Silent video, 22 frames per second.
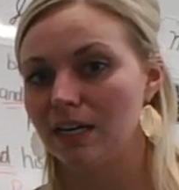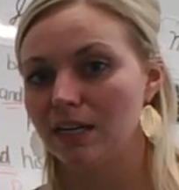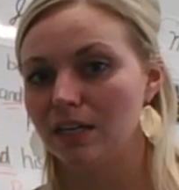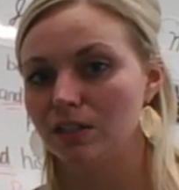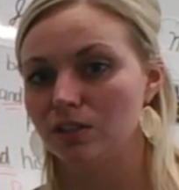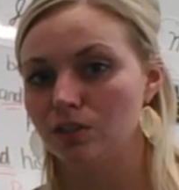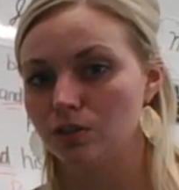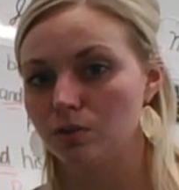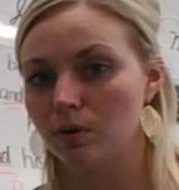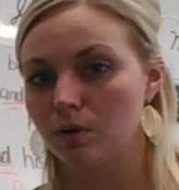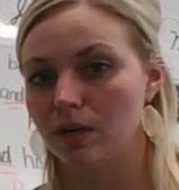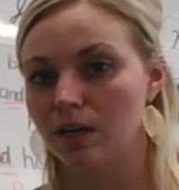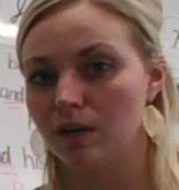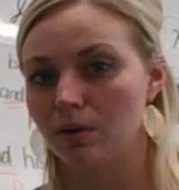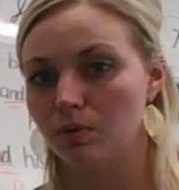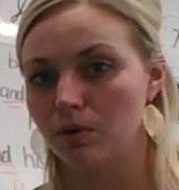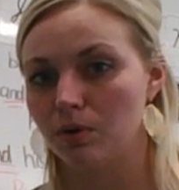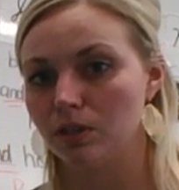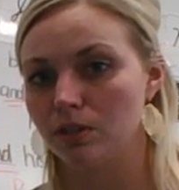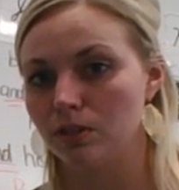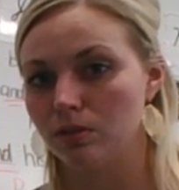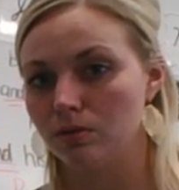conjoining
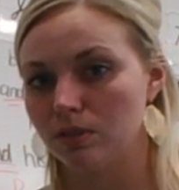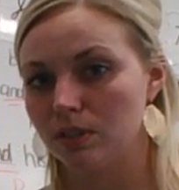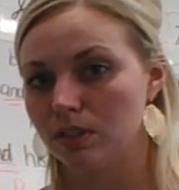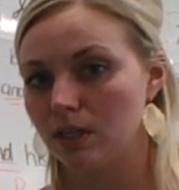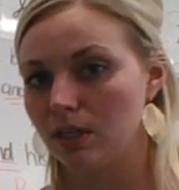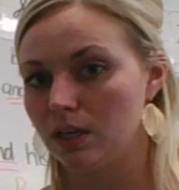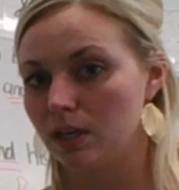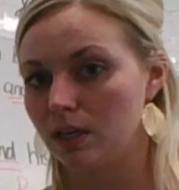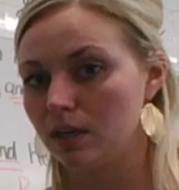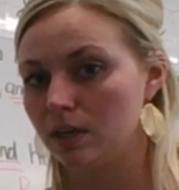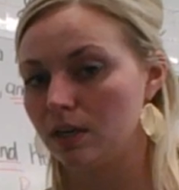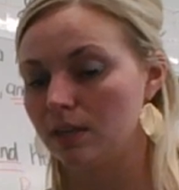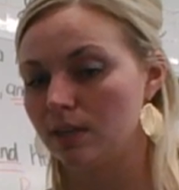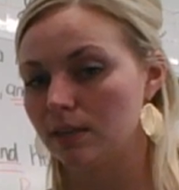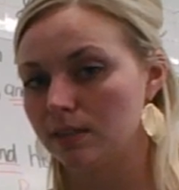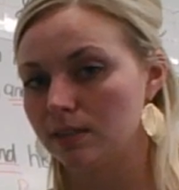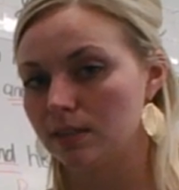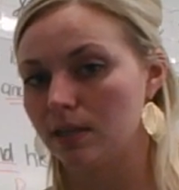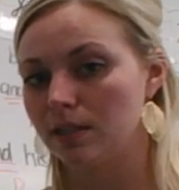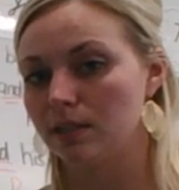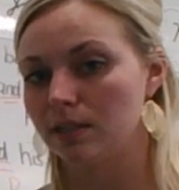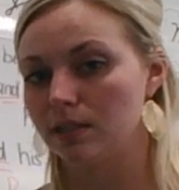words you see in the
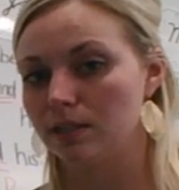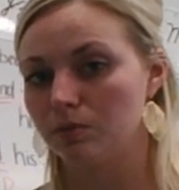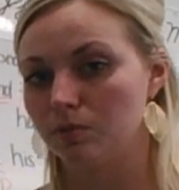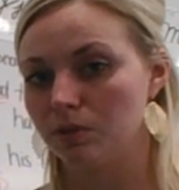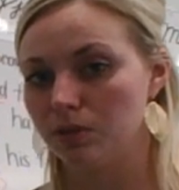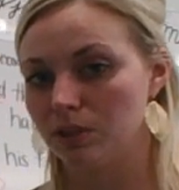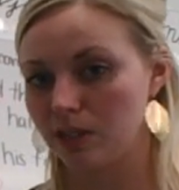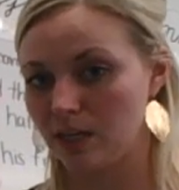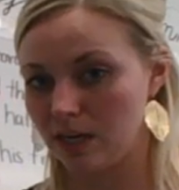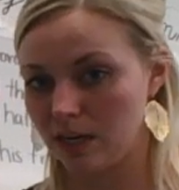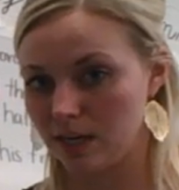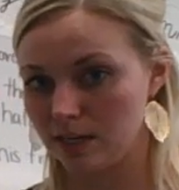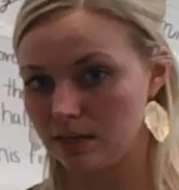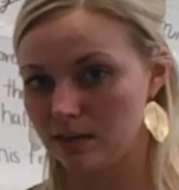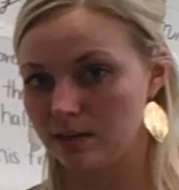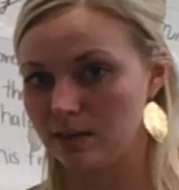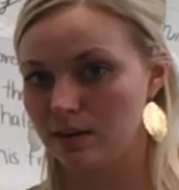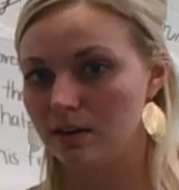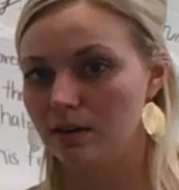sentence, which again,